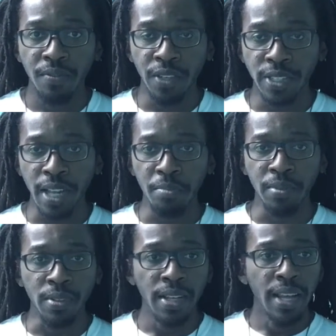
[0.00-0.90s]
For
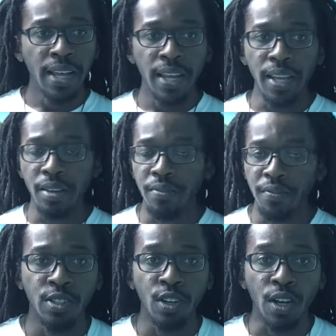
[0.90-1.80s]
example, if
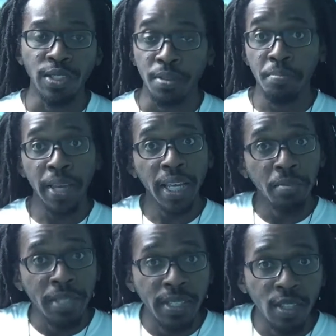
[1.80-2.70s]
you lost a baby,
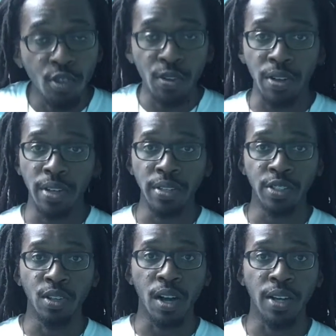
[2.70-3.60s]
or
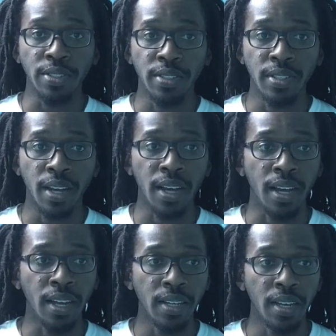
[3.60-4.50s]
you lost
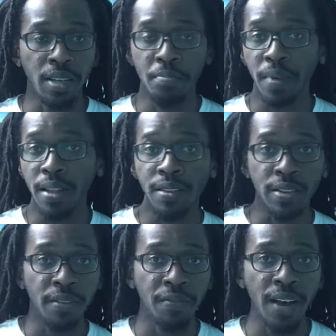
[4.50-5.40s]
your mother,
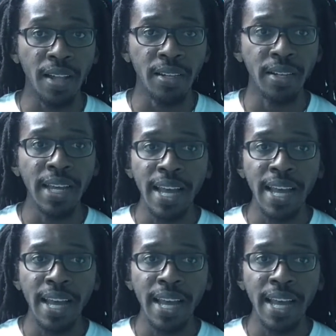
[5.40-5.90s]
your father,